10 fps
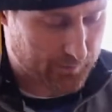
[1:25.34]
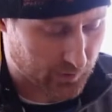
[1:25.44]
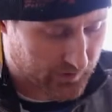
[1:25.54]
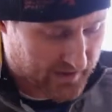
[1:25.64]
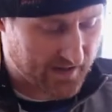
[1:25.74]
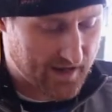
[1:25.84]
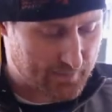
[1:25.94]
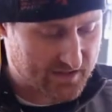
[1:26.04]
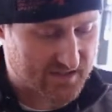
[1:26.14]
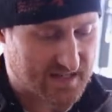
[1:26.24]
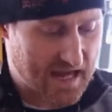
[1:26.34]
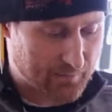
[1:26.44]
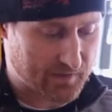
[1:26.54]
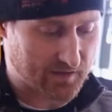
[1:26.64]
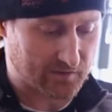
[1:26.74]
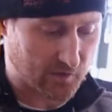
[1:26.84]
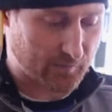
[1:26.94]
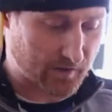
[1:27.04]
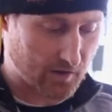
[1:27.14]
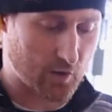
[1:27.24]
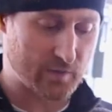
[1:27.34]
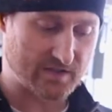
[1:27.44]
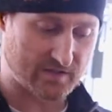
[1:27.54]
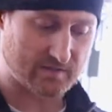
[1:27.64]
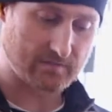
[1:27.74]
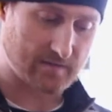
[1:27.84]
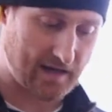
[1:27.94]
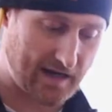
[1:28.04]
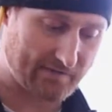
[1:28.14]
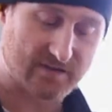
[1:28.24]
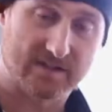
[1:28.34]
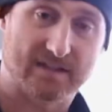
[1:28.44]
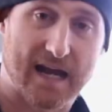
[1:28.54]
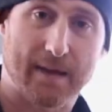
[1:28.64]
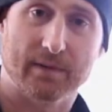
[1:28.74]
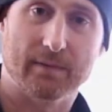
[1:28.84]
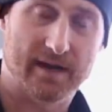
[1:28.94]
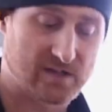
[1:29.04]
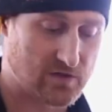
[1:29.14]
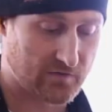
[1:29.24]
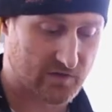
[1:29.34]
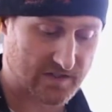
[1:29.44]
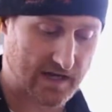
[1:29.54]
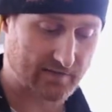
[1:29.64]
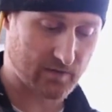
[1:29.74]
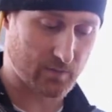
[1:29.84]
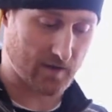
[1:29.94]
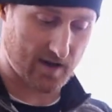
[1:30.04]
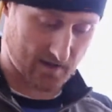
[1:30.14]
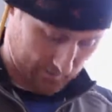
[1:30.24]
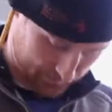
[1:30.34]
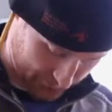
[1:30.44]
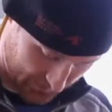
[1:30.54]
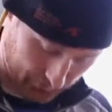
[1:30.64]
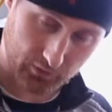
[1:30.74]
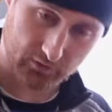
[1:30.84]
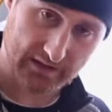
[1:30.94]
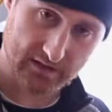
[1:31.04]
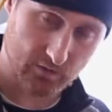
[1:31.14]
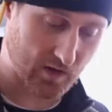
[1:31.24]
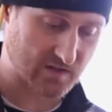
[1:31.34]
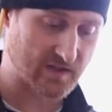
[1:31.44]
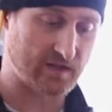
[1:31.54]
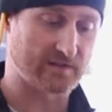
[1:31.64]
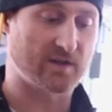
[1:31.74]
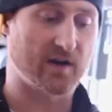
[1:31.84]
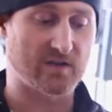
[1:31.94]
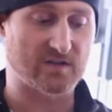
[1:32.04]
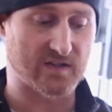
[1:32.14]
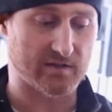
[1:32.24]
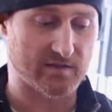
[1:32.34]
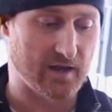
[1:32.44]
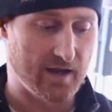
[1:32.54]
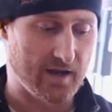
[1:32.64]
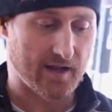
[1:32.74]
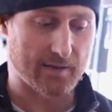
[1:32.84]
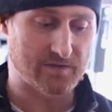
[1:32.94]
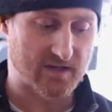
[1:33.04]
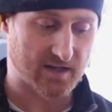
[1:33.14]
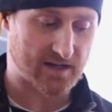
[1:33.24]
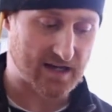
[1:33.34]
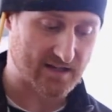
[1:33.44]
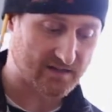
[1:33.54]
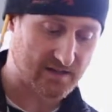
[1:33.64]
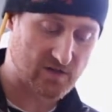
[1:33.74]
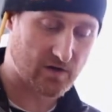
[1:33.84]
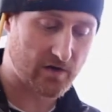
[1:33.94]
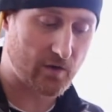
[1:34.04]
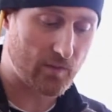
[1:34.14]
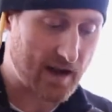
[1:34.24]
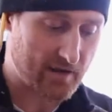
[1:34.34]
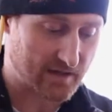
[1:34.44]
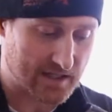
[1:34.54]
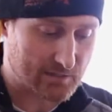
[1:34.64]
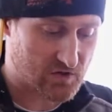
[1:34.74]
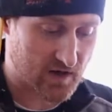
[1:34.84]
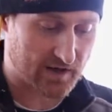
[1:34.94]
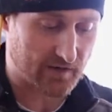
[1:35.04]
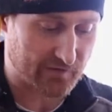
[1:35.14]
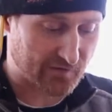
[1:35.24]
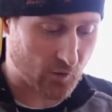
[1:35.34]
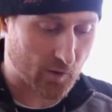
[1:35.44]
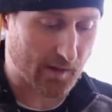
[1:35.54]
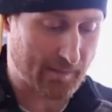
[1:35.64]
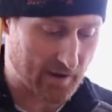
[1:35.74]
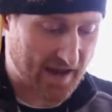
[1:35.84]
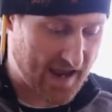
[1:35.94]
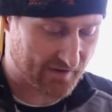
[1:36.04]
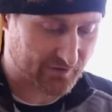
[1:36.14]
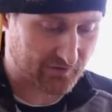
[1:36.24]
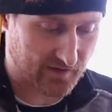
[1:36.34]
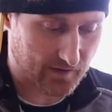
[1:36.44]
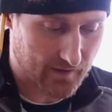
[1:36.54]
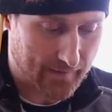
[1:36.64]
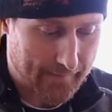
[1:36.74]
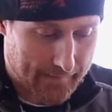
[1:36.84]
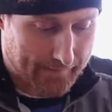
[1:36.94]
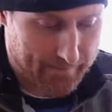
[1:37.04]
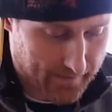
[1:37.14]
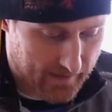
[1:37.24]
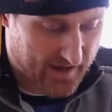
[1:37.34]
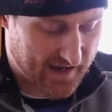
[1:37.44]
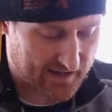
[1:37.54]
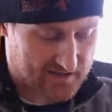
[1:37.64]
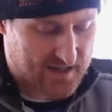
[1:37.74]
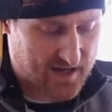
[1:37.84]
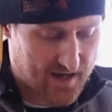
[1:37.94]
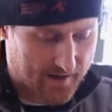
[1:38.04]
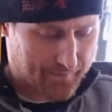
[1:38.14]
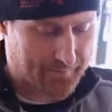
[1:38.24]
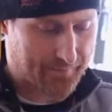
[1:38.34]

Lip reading: pulling it at me, snapping it a little bit, always obviously stopping to make sure for safety we're not going to pull into ourselves and cut ourselves. And I'm just going to constantly turn it around and keep trying to form about half of it at a time